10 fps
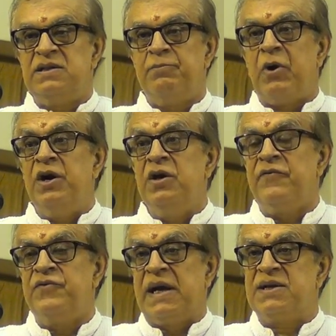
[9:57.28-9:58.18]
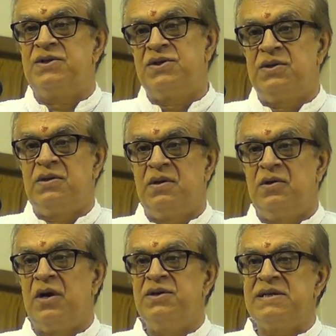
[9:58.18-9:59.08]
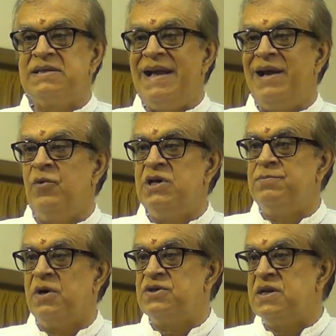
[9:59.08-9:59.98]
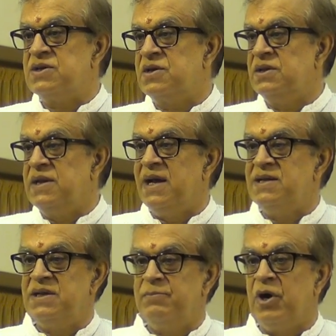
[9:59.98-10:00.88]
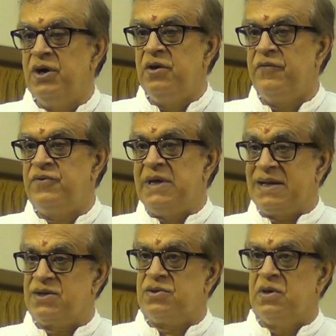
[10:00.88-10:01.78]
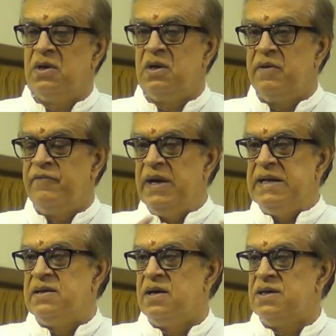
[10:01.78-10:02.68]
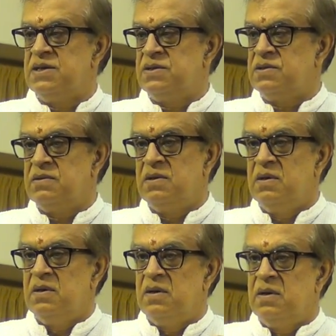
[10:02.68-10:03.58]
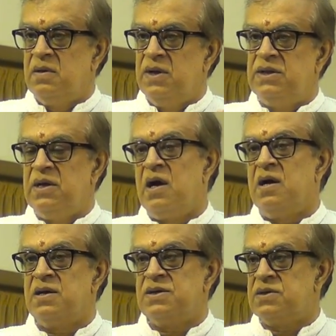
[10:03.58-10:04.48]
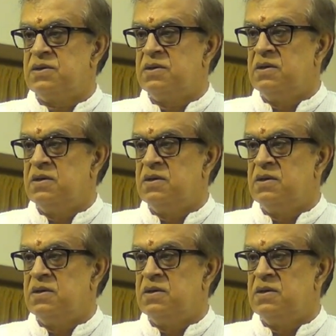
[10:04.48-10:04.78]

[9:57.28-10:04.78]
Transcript: body of texts not just language, but Sanskrit as a body of text, Vedas, Itihas,